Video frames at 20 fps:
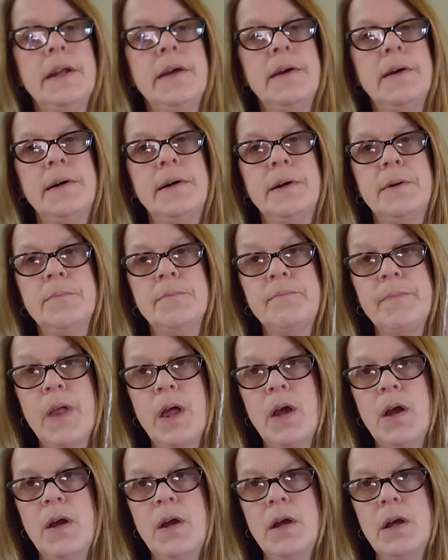
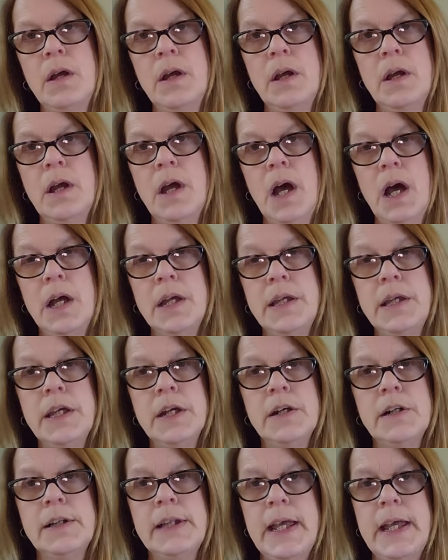A
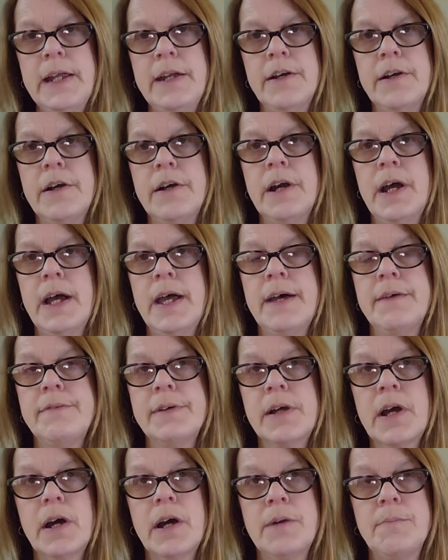year later, I have
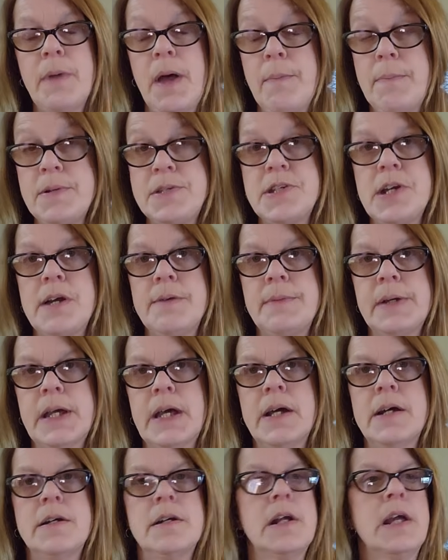my pajama
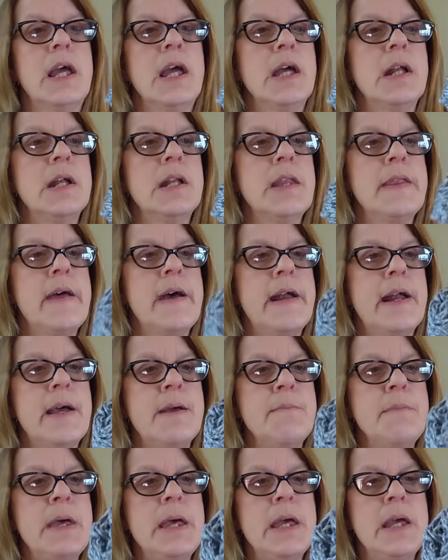cardigan that I
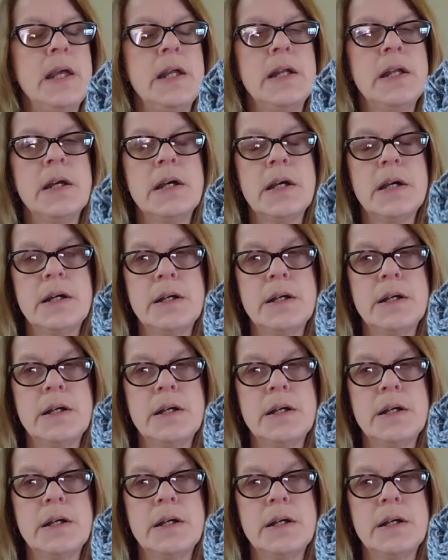made.